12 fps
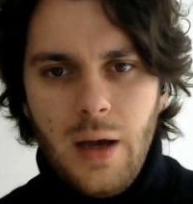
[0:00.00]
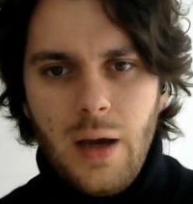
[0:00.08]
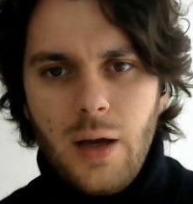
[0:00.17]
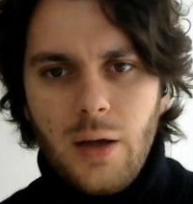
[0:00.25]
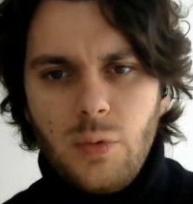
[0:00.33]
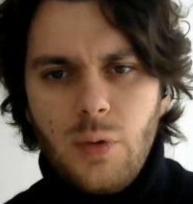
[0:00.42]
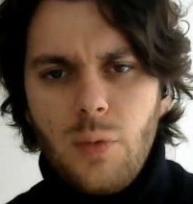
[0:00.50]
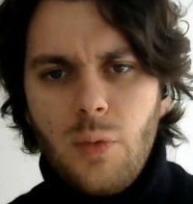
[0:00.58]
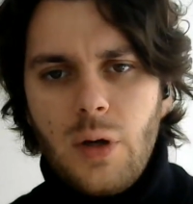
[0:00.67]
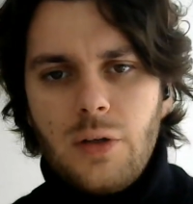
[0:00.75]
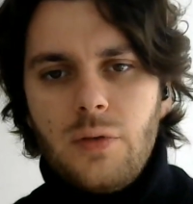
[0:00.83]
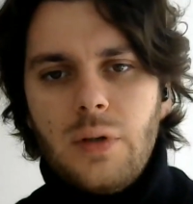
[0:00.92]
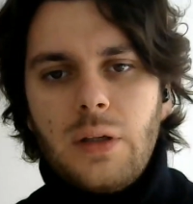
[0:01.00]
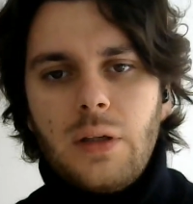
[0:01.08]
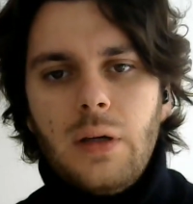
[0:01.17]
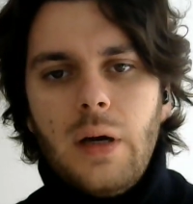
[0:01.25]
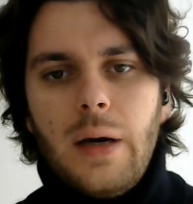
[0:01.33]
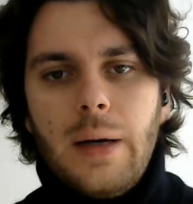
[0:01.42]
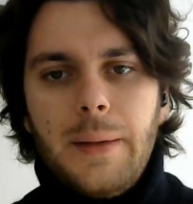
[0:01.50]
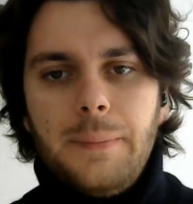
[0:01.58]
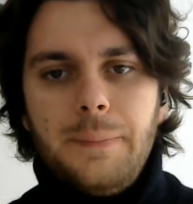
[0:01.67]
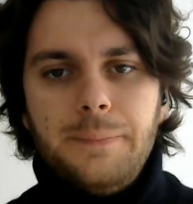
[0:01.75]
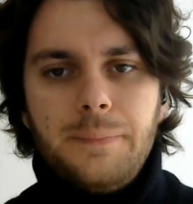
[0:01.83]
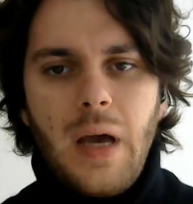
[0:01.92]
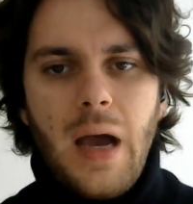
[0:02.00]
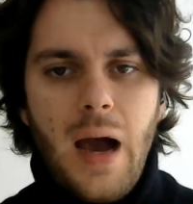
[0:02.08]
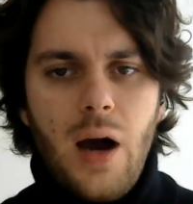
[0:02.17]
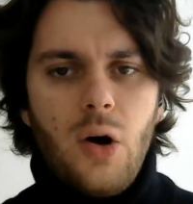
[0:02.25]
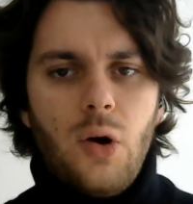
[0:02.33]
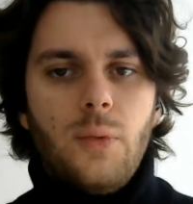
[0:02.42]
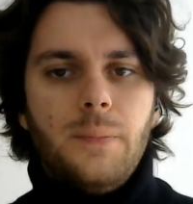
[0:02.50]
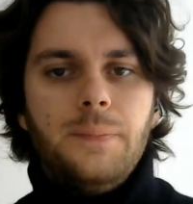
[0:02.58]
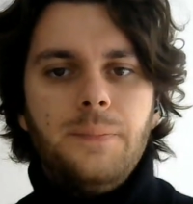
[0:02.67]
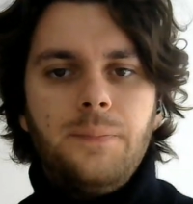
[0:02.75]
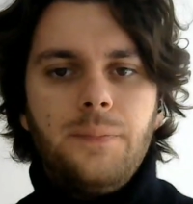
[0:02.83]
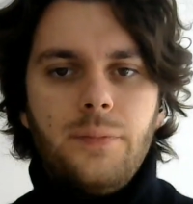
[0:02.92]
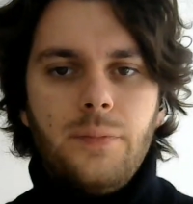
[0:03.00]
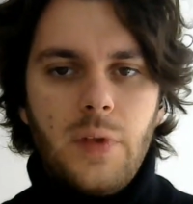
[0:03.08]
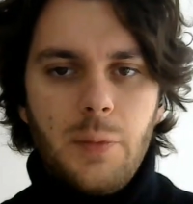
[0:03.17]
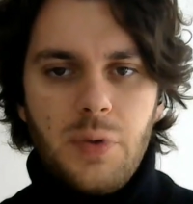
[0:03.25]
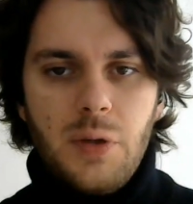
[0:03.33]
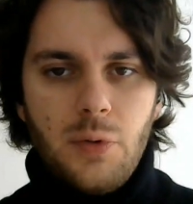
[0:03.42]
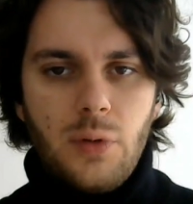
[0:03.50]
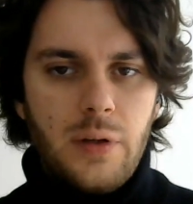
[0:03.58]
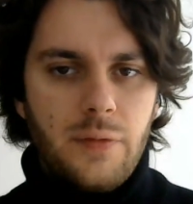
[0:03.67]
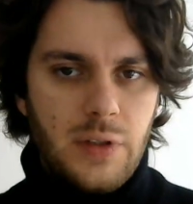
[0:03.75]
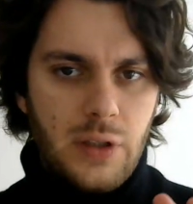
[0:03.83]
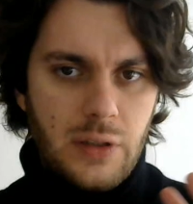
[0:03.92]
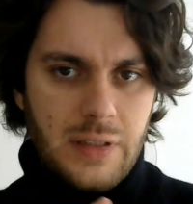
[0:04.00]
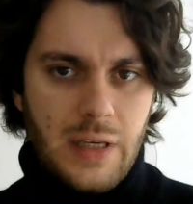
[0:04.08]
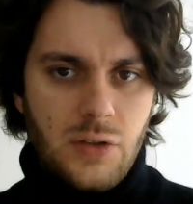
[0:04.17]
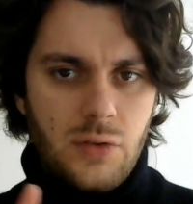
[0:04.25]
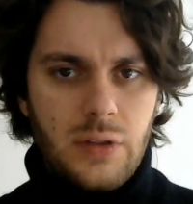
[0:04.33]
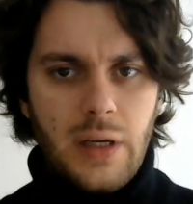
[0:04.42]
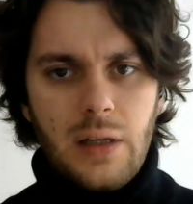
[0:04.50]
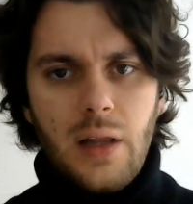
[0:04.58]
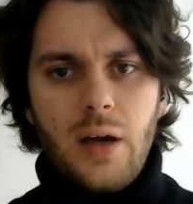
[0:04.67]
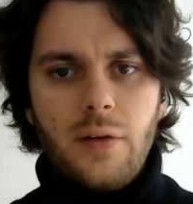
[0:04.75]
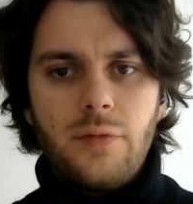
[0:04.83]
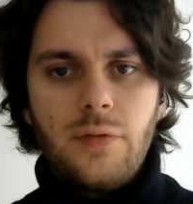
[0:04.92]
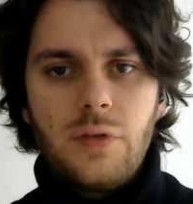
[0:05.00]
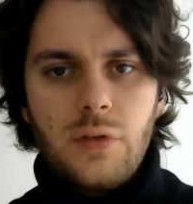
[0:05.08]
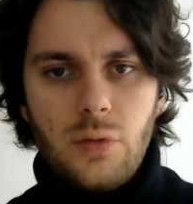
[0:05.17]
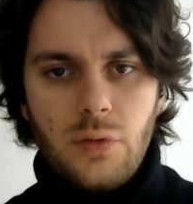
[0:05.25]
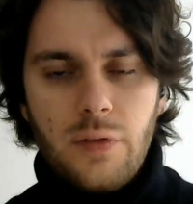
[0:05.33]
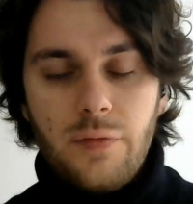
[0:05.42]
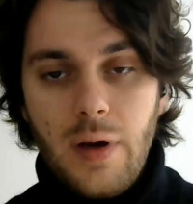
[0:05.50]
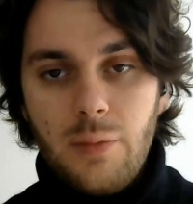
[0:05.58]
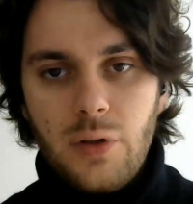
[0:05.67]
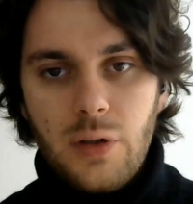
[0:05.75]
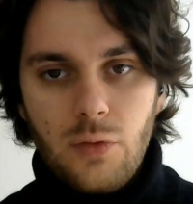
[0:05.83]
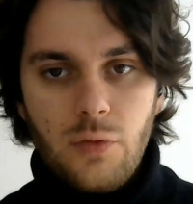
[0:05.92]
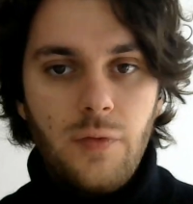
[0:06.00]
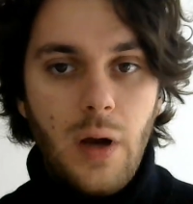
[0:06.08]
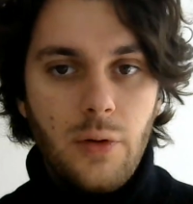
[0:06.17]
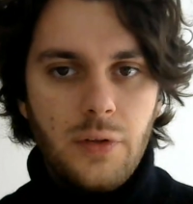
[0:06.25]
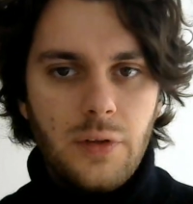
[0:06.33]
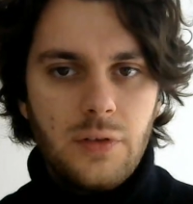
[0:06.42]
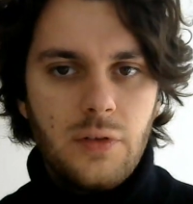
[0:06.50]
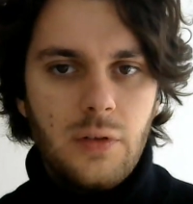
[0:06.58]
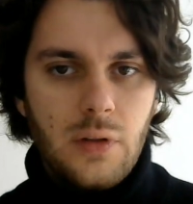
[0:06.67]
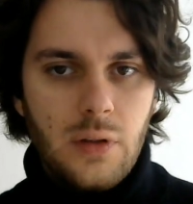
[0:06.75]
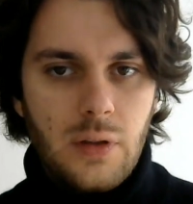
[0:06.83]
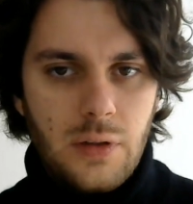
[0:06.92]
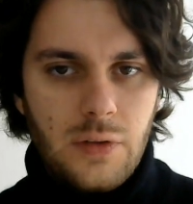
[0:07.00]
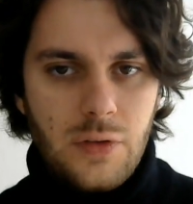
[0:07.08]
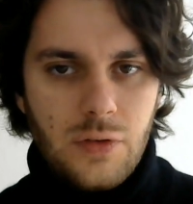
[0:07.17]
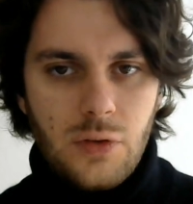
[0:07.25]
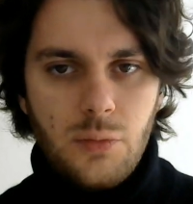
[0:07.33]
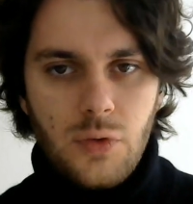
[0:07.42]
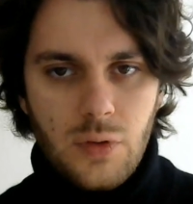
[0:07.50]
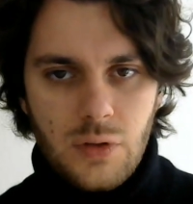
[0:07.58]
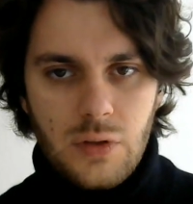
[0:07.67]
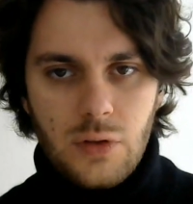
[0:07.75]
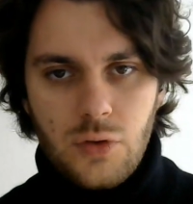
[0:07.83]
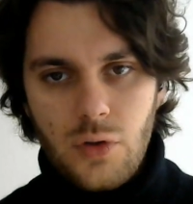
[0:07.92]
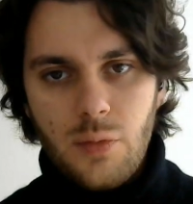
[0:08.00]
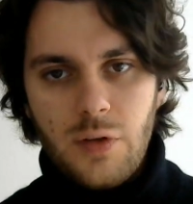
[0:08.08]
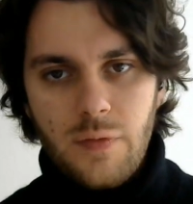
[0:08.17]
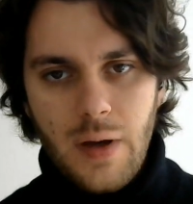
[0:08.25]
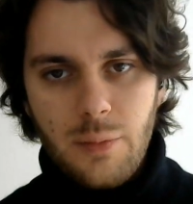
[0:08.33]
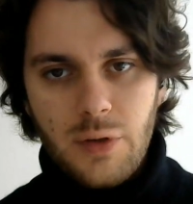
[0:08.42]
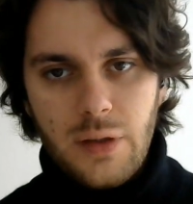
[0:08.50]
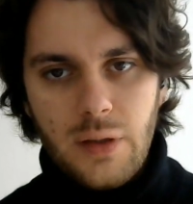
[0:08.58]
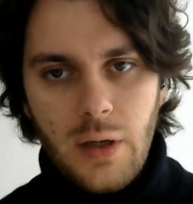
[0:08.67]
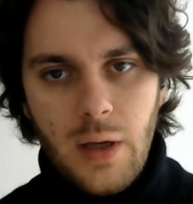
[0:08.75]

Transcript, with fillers: And we were wondering um, how the people live their day-to-day life. So the family who founded uh, this community, a German family,